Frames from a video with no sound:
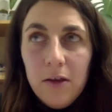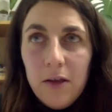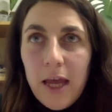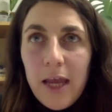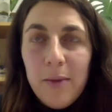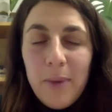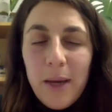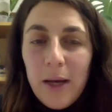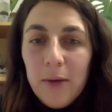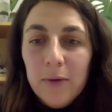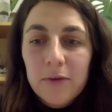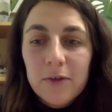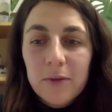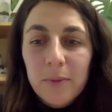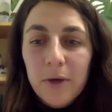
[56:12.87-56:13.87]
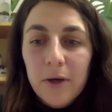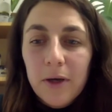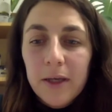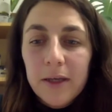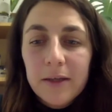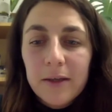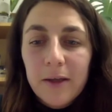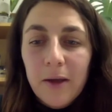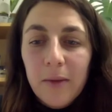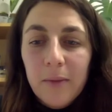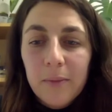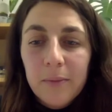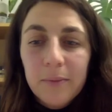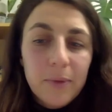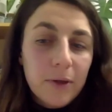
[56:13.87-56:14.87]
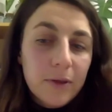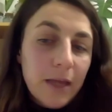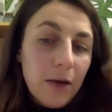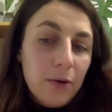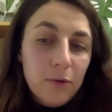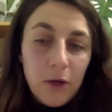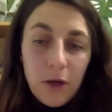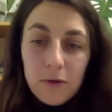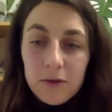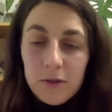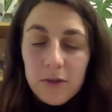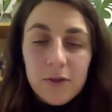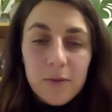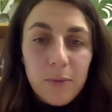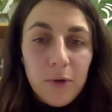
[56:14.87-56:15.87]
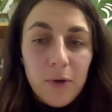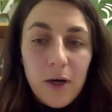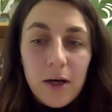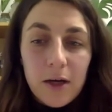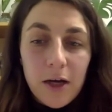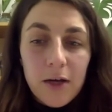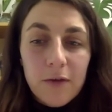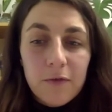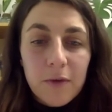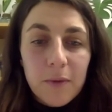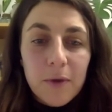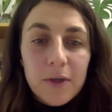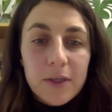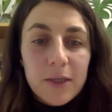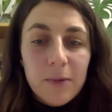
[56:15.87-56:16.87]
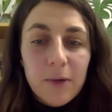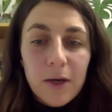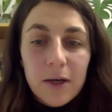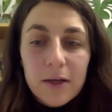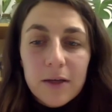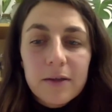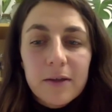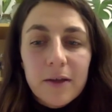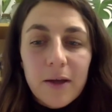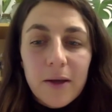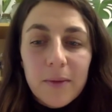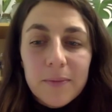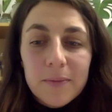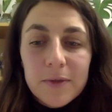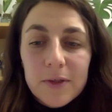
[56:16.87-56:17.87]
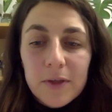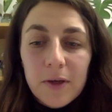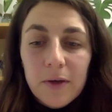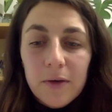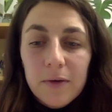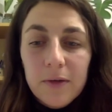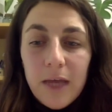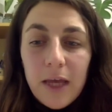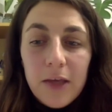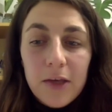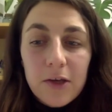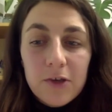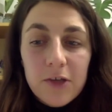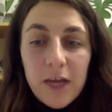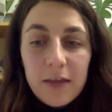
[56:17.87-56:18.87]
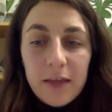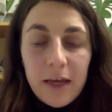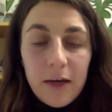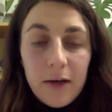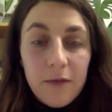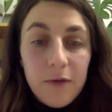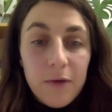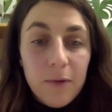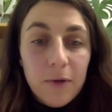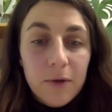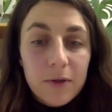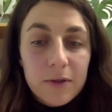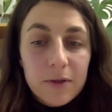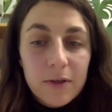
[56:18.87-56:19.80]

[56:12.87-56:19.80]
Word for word: eight pounds to buy, um, but that all goes to support our kind of community work. Um, so yeah, you can check that out if you want.